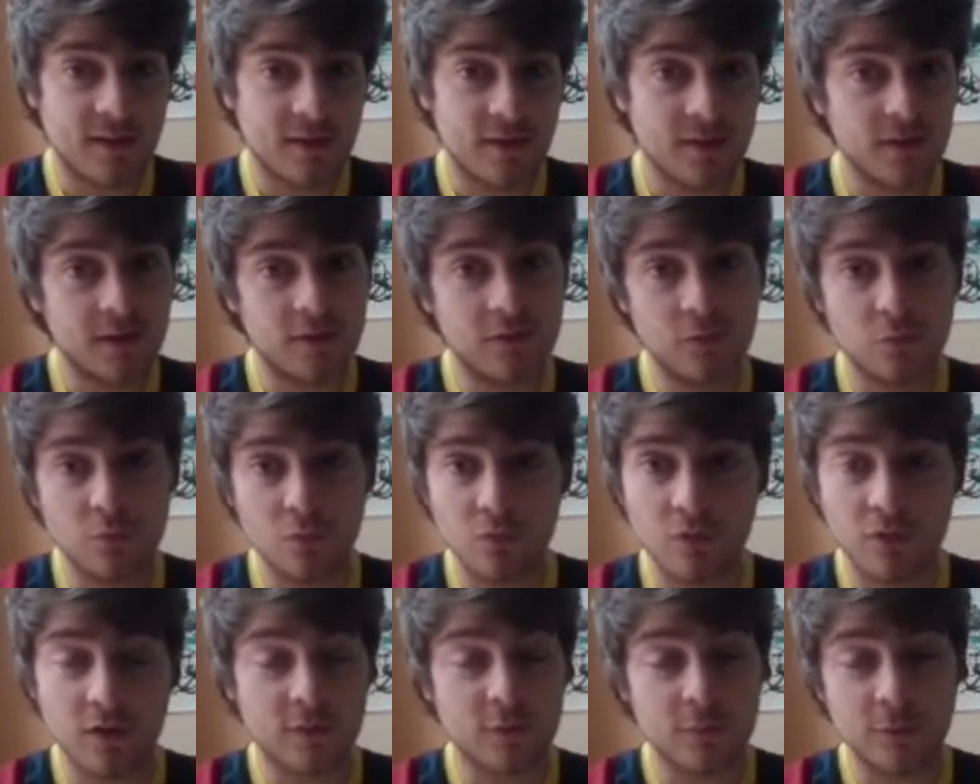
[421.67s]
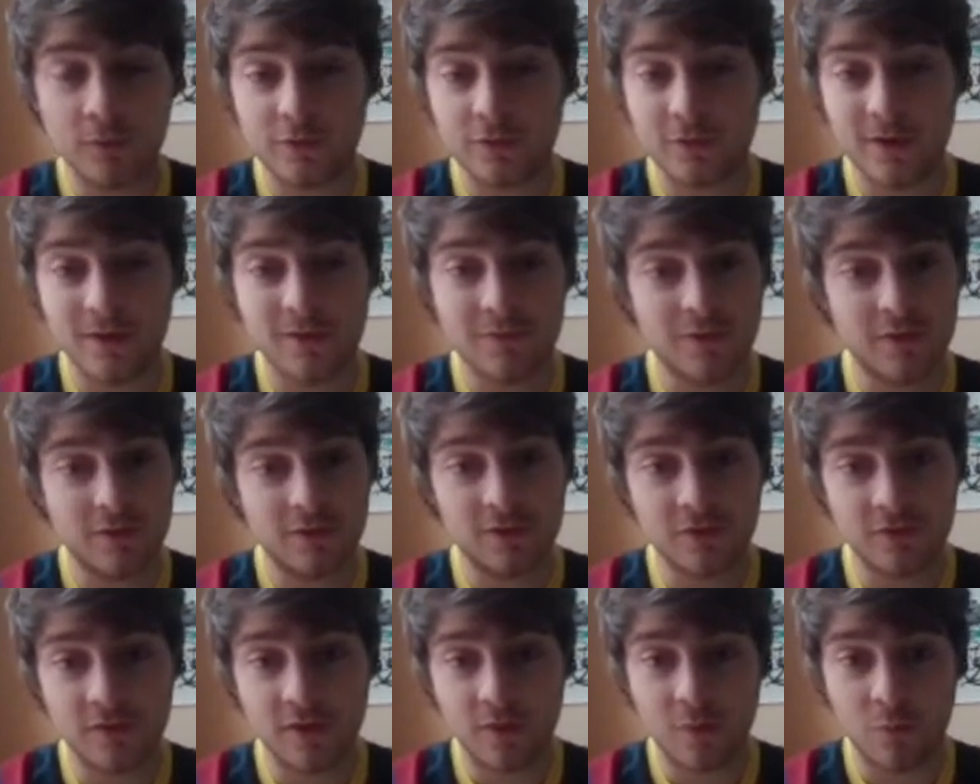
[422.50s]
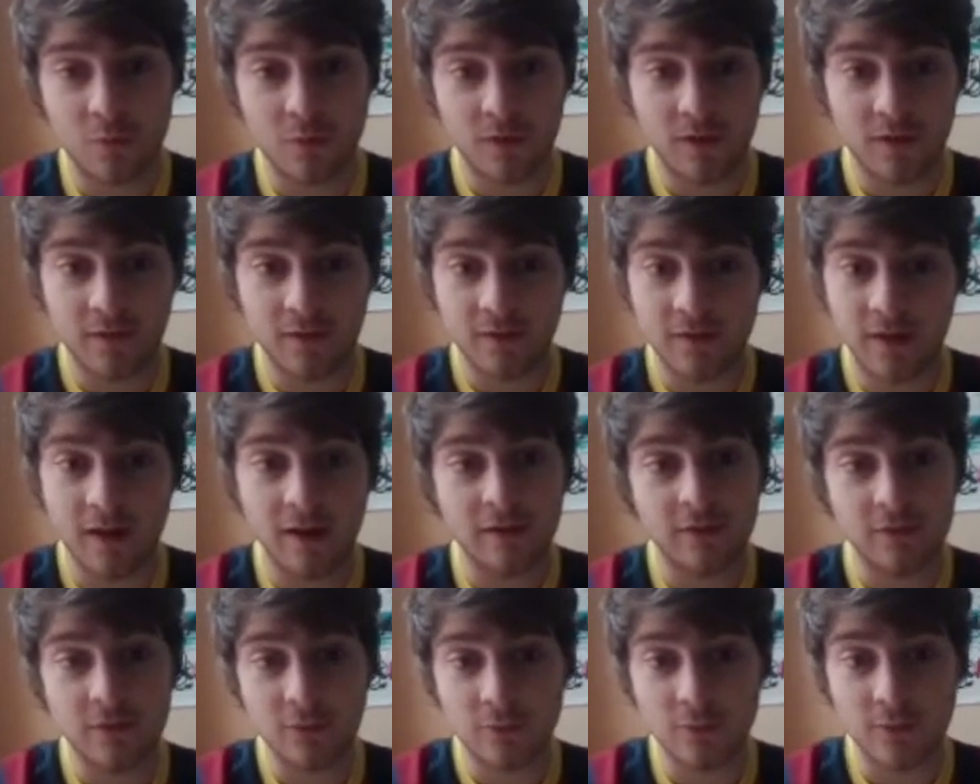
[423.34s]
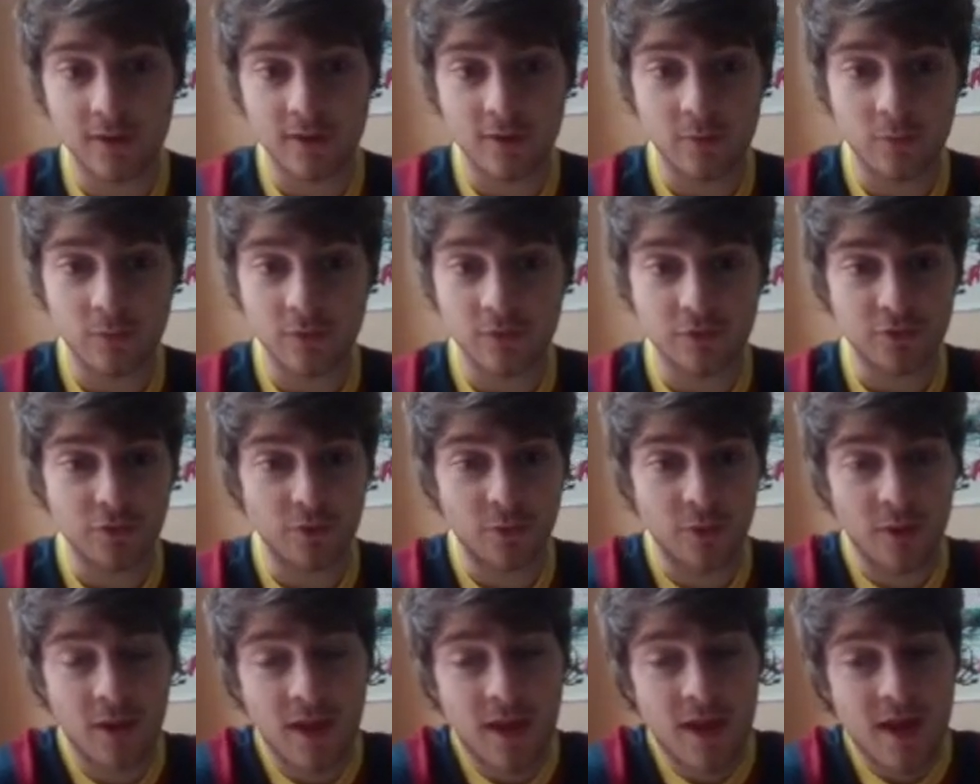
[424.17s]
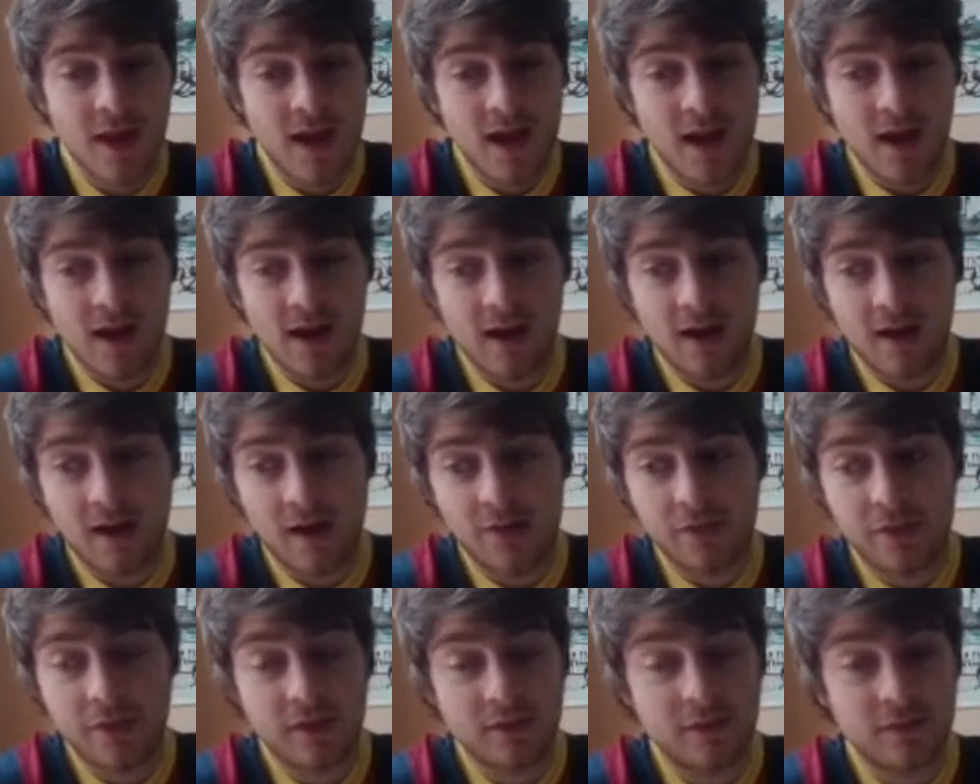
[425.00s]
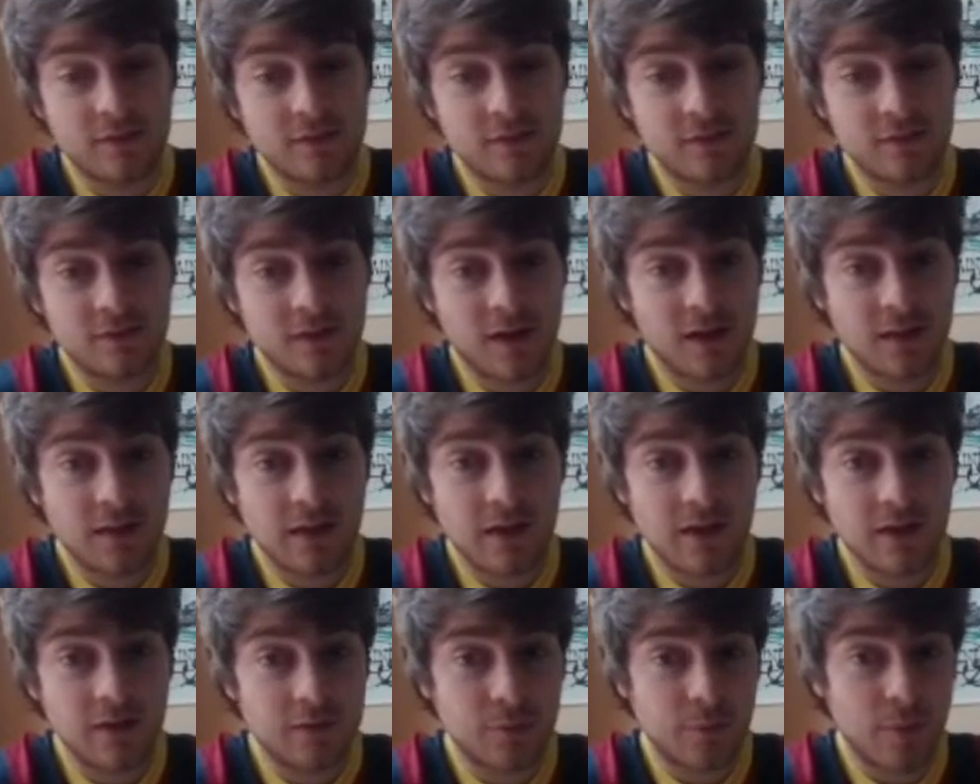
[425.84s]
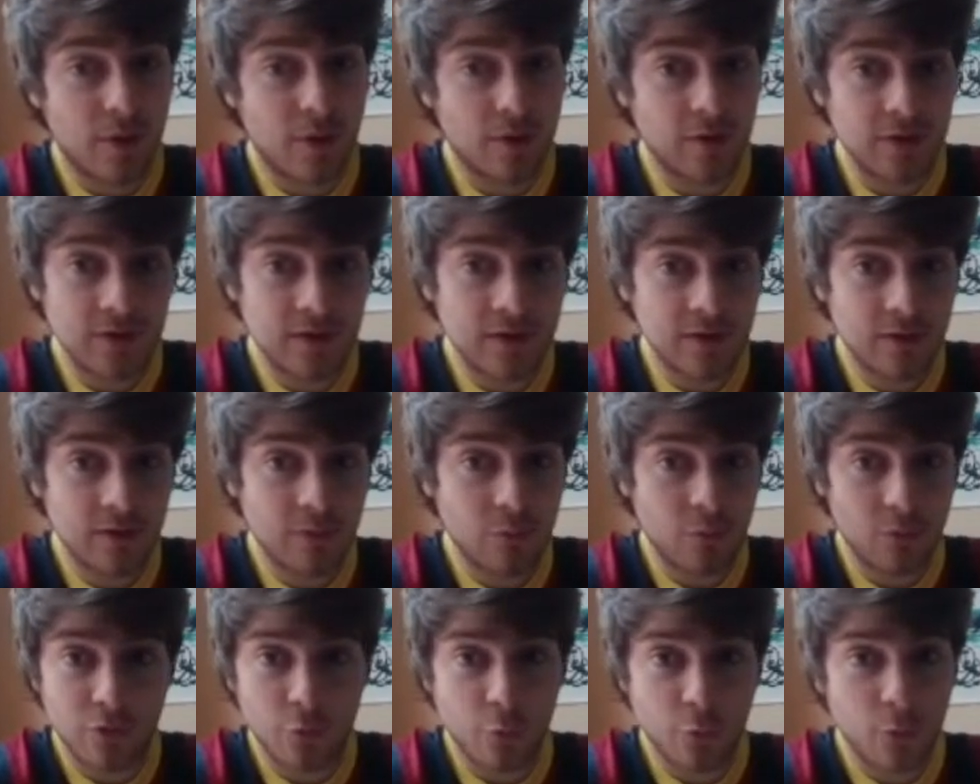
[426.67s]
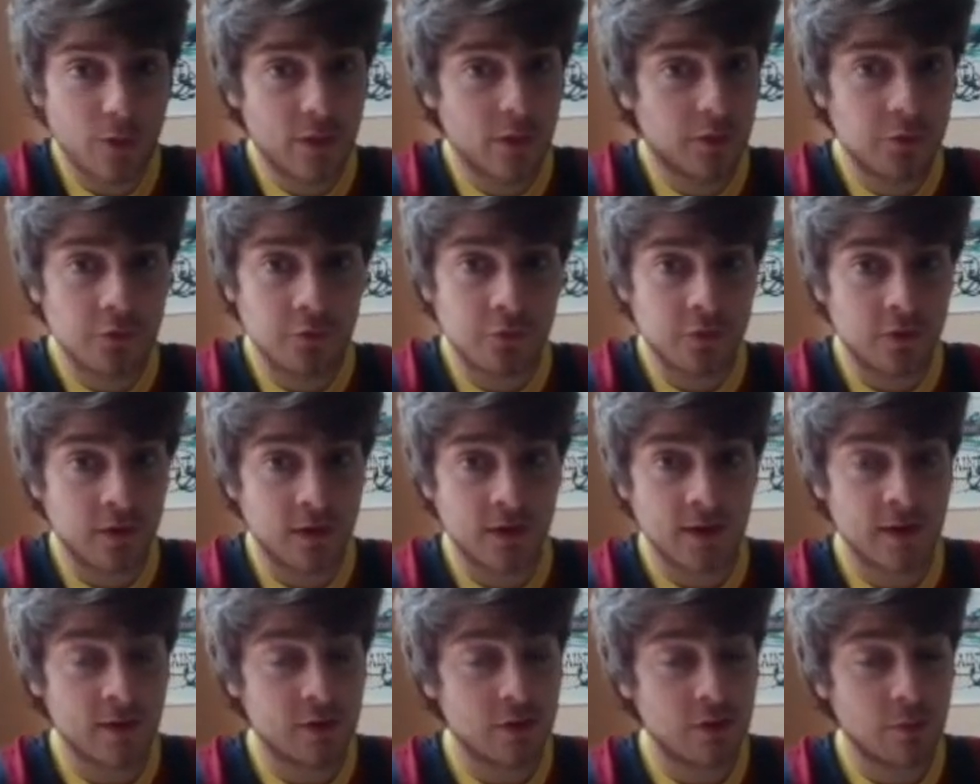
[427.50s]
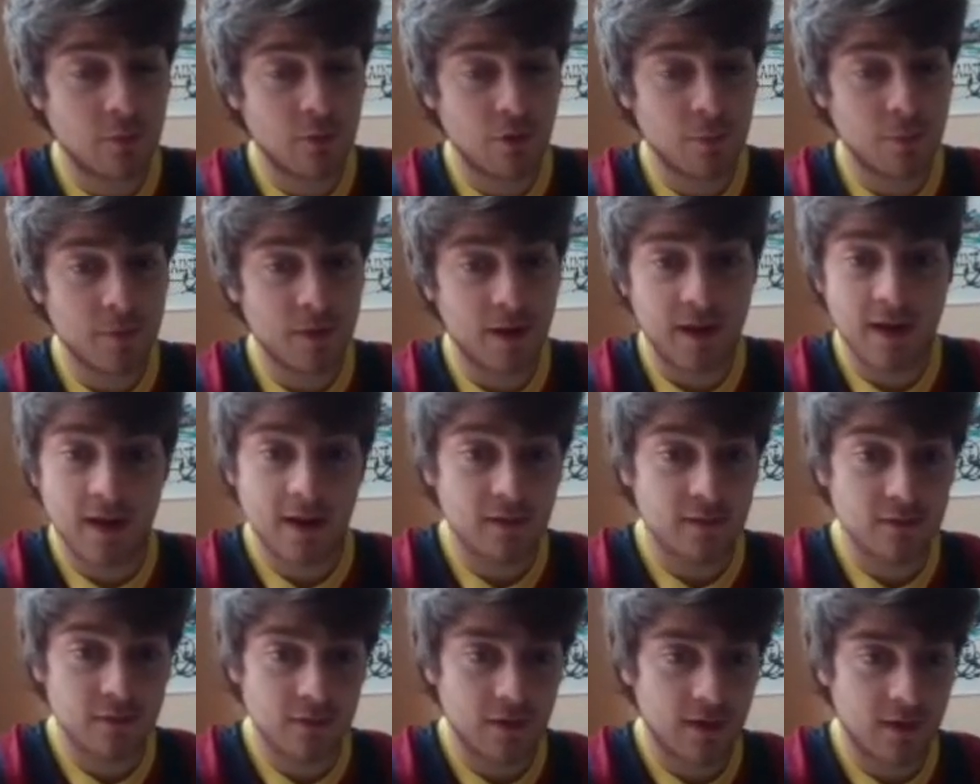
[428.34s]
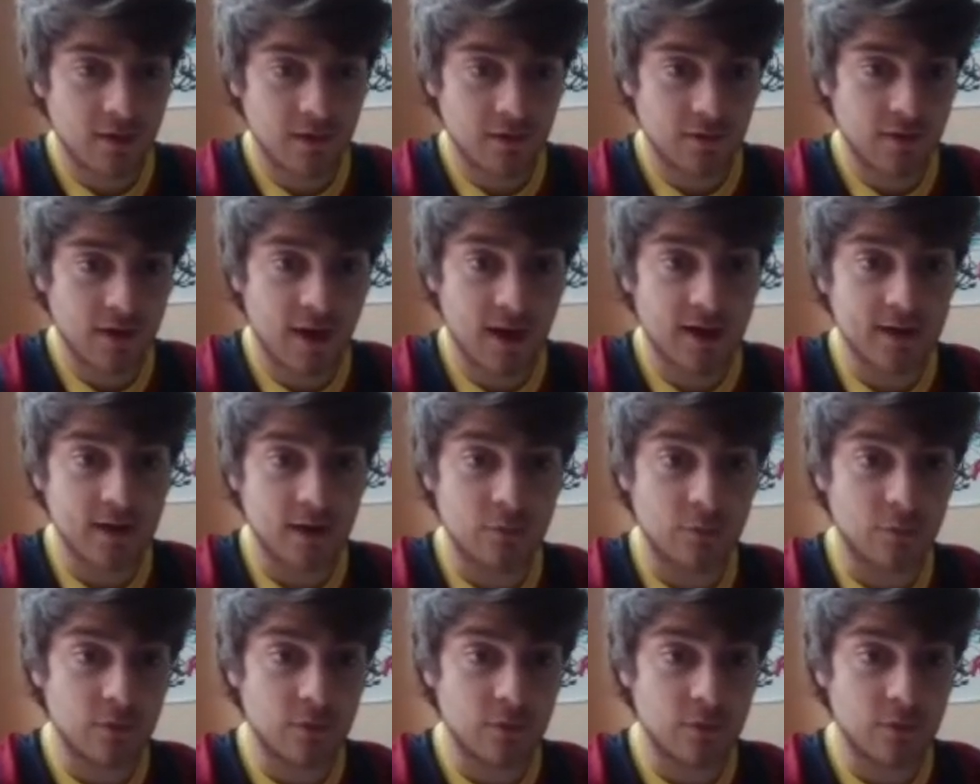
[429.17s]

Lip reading: That's one great fixture and one not so great one. So I think Salah is about it with the way they're defending at the moment and attacking.